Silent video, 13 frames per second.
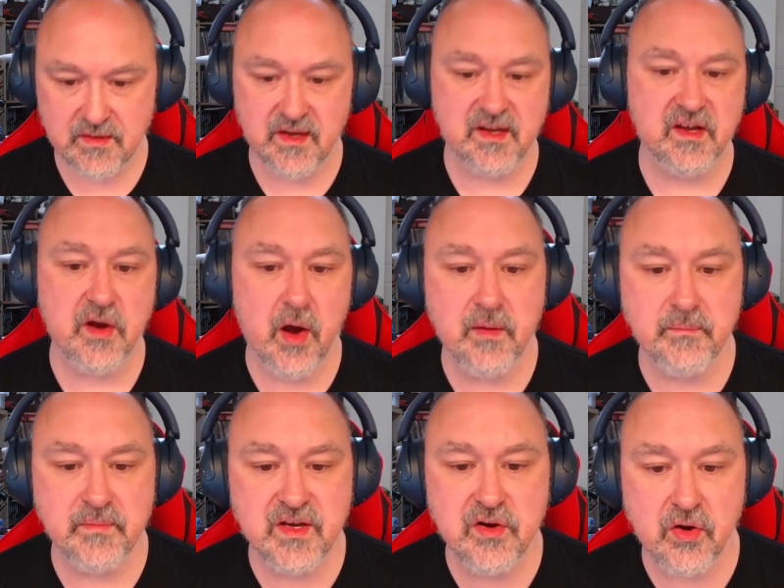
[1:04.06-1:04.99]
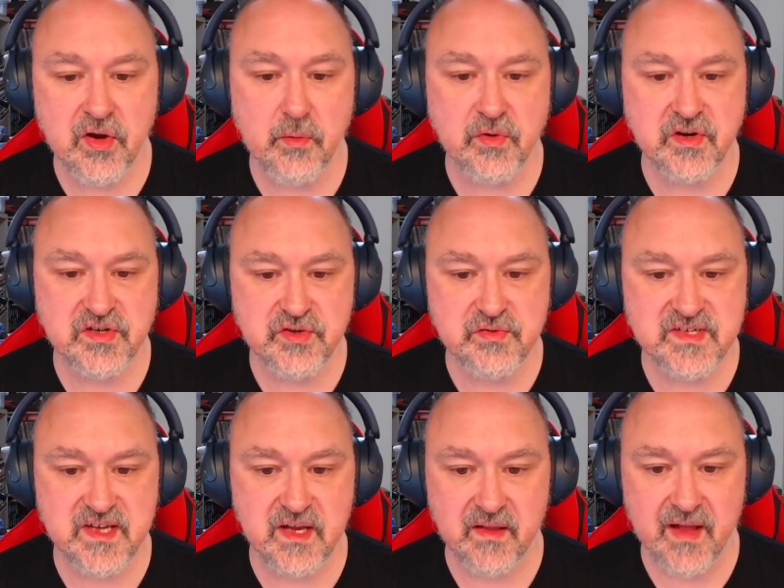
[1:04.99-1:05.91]
it can um, cannot go on a two
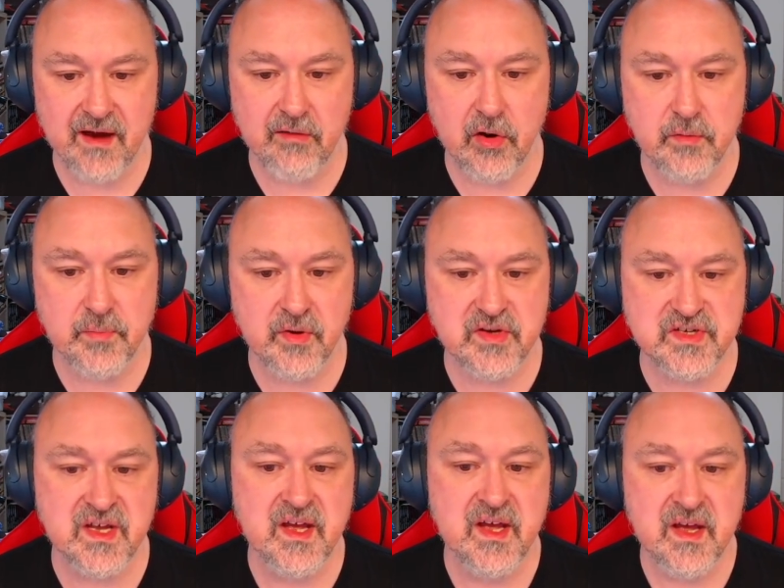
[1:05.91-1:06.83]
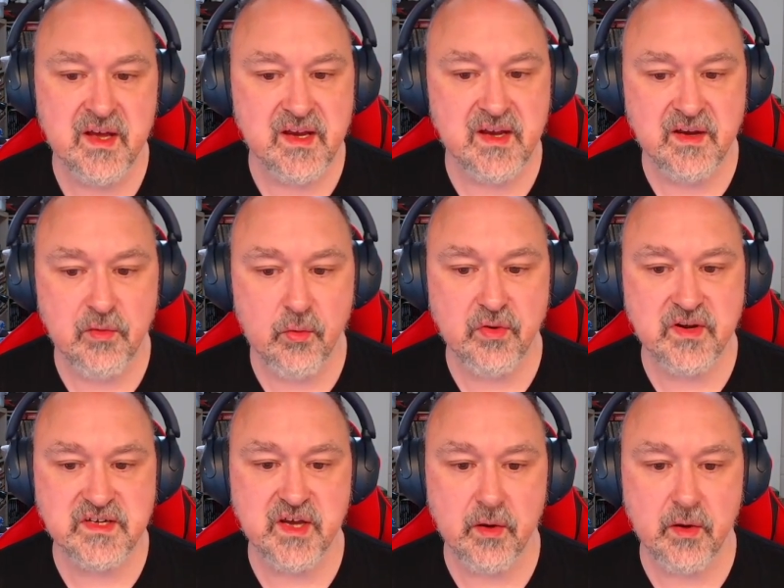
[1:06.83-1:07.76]
cell arrow because in order
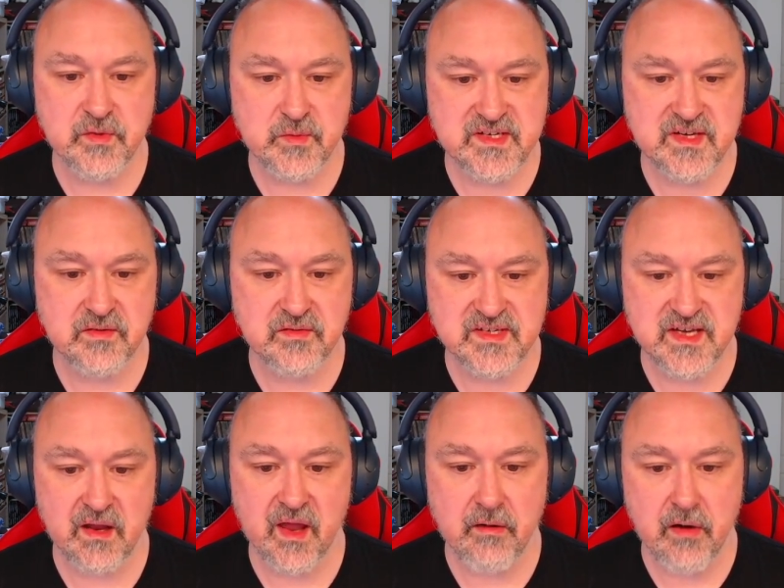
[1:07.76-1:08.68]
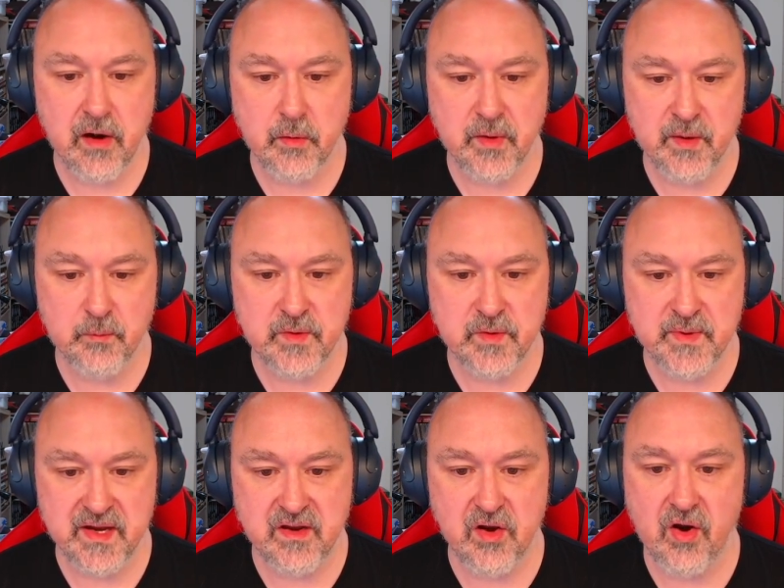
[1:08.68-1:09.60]
to go into a single cell arrow, it would
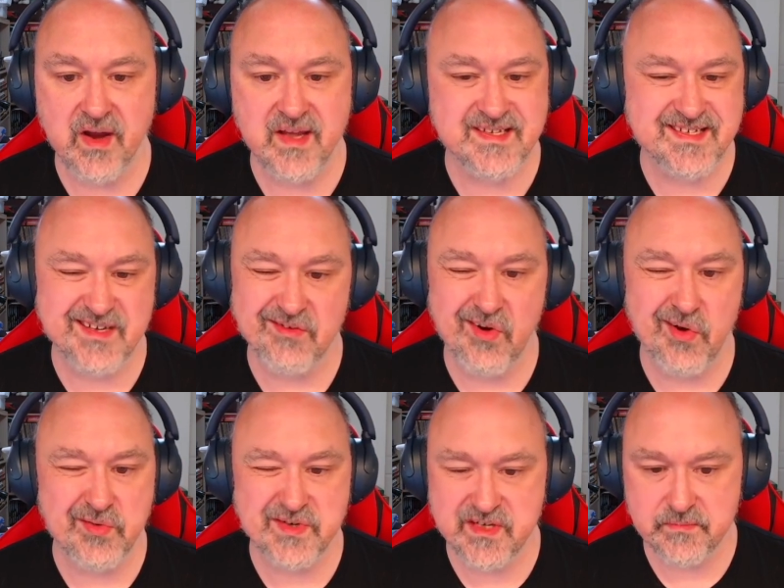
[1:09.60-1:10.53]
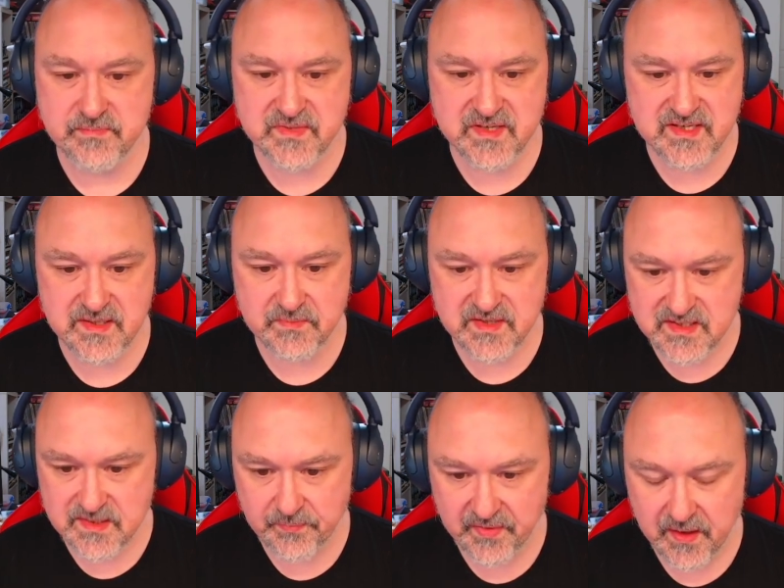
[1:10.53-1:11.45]
be nine zero to, to sum to
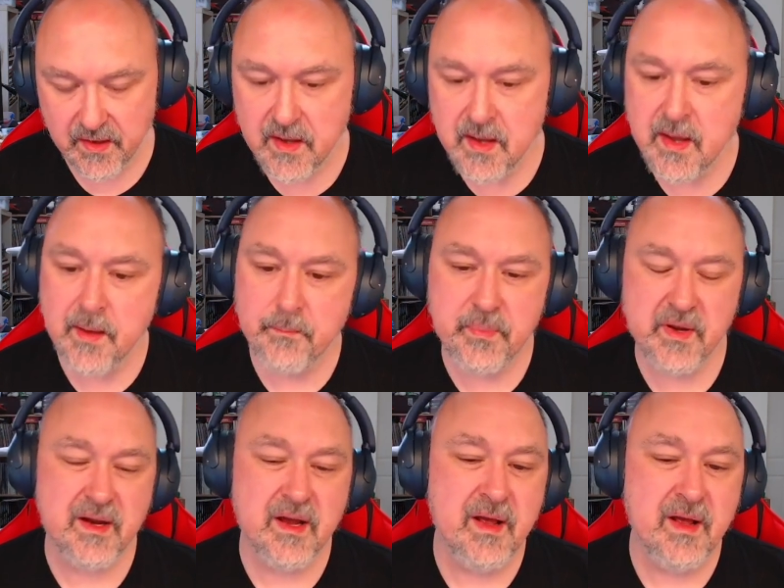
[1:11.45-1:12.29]
something. But